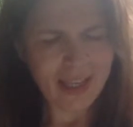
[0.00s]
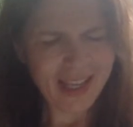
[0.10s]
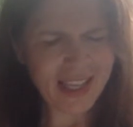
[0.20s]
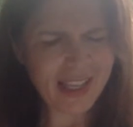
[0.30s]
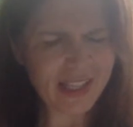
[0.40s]

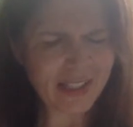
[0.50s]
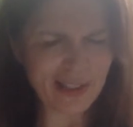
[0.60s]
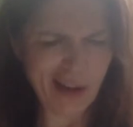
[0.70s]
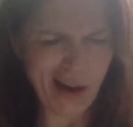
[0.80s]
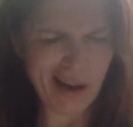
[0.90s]
He is
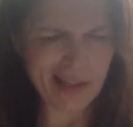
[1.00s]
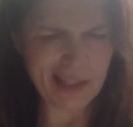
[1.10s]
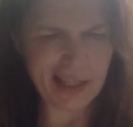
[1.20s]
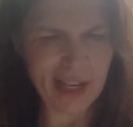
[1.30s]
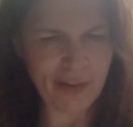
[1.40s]
not,
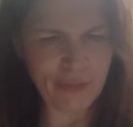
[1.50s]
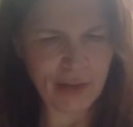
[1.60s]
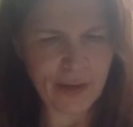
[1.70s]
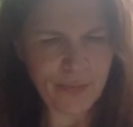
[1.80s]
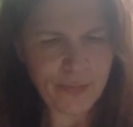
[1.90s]
said
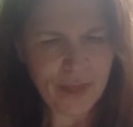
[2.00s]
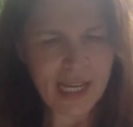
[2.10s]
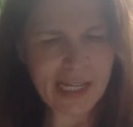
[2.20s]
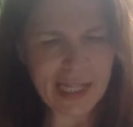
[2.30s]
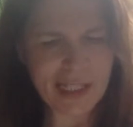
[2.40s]
Avery.
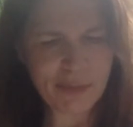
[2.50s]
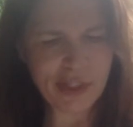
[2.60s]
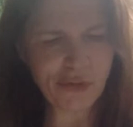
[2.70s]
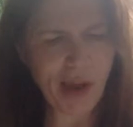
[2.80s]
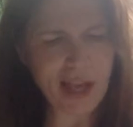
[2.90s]
He lets me
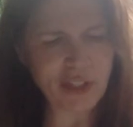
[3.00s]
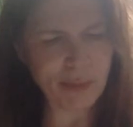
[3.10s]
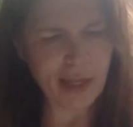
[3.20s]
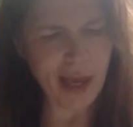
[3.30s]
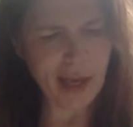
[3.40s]
scratch
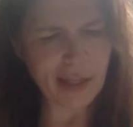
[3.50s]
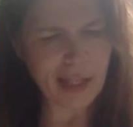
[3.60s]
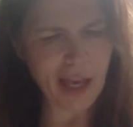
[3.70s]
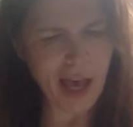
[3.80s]
him behind the